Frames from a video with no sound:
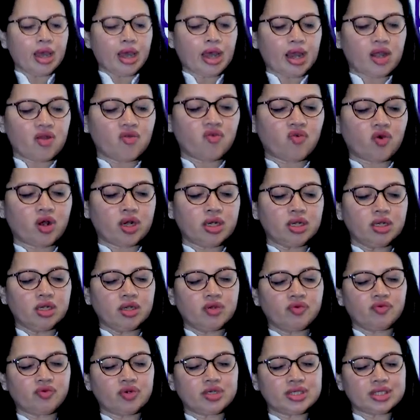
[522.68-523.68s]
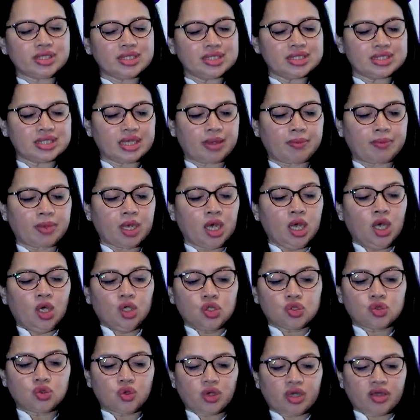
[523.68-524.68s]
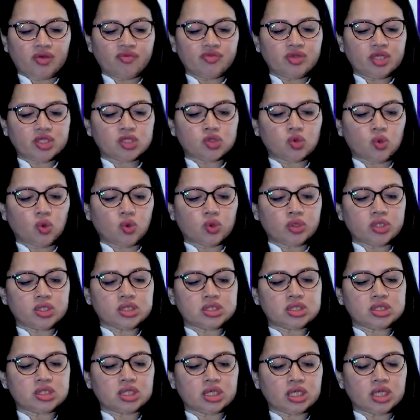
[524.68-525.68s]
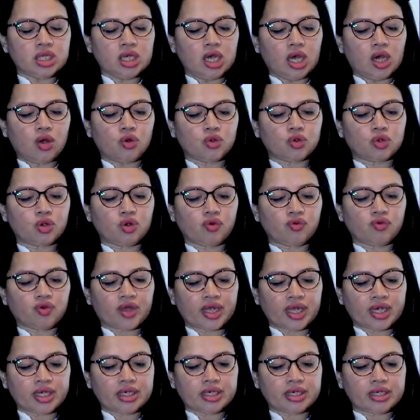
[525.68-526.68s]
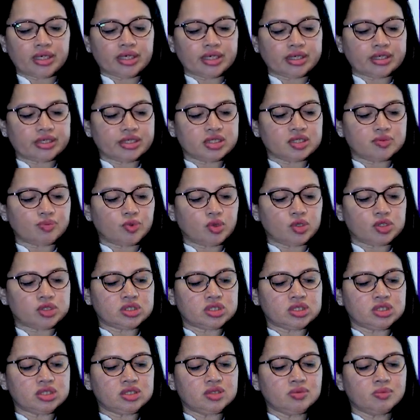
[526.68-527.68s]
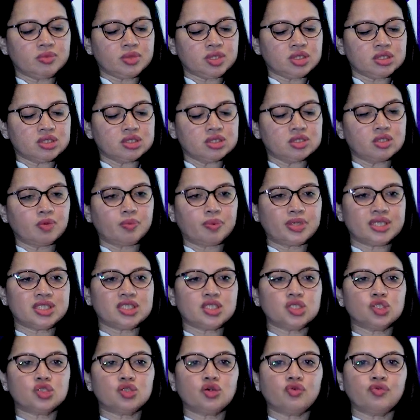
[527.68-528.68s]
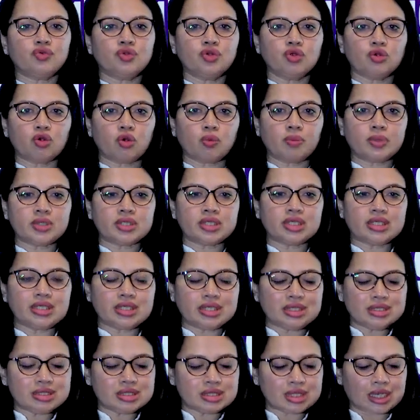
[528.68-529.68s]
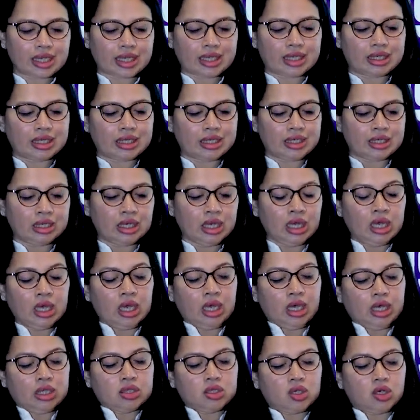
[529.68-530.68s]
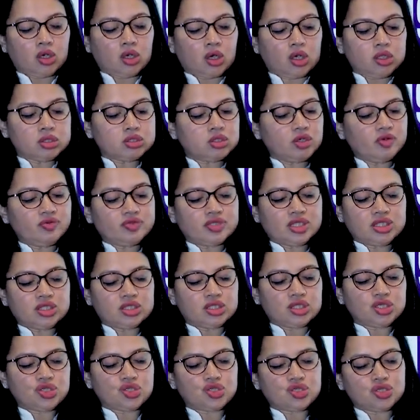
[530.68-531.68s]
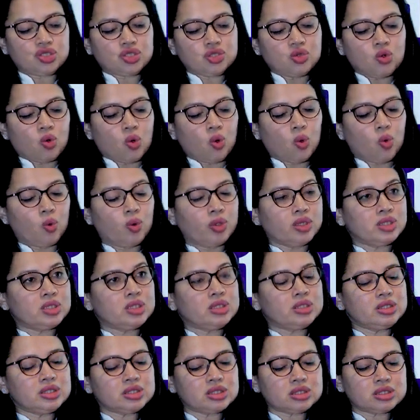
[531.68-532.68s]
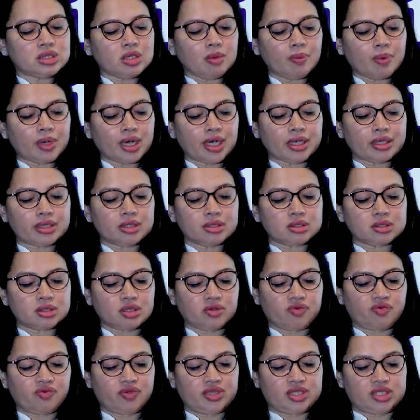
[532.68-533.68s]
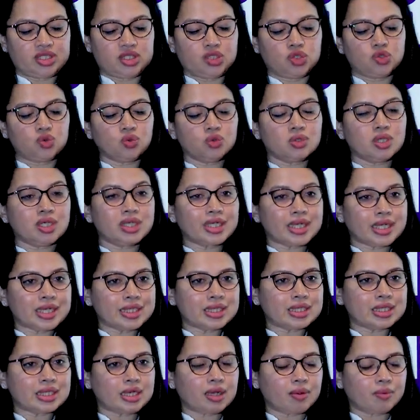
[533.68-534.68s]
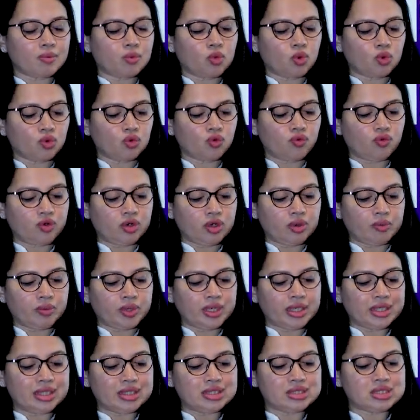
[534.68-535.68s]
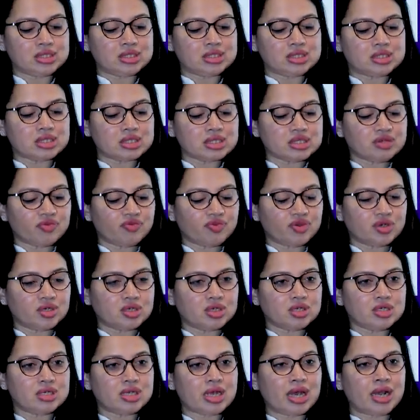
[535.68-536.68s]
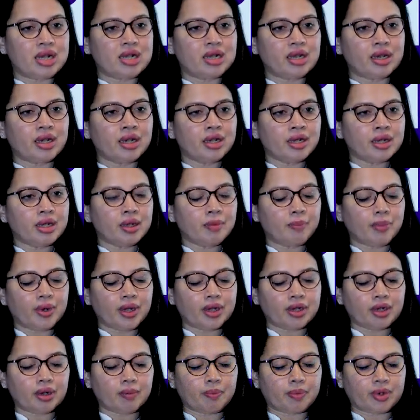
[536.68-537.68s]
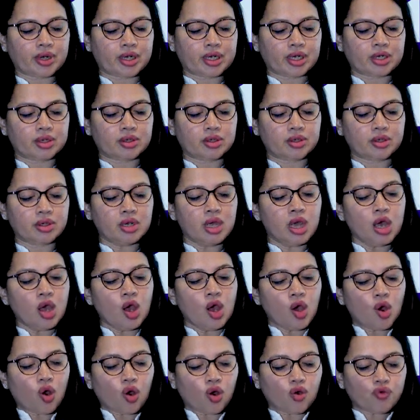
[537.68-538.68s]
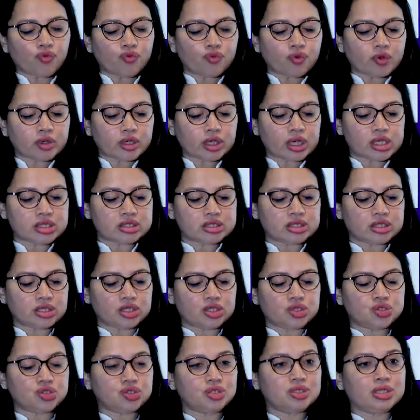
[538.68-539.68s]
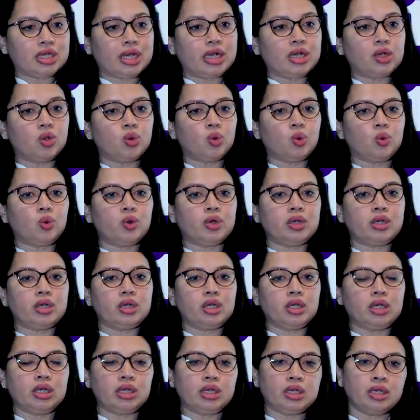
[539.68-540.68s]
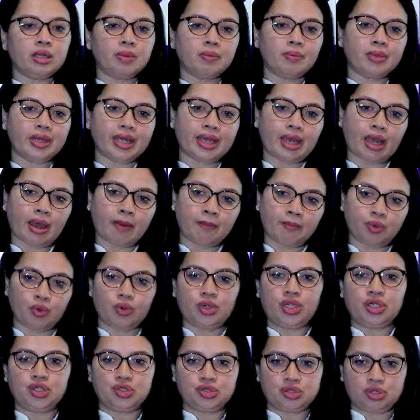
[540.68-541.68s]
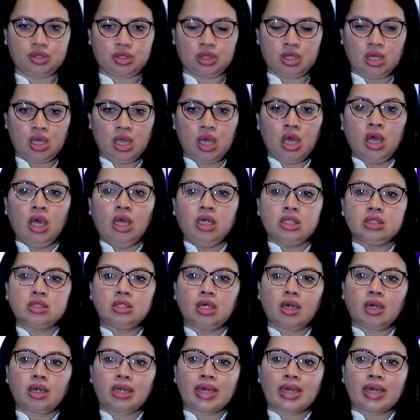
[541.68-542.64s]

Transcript: and 1 if it is same. So if the score is 3 out of 8 correct responses, means the presence of neuropathy is likely. The loss of sensation over the distal plantar surface to the 10 gram monofilament is the significant and independent predictor of foot ulceration and lower limb amputation. The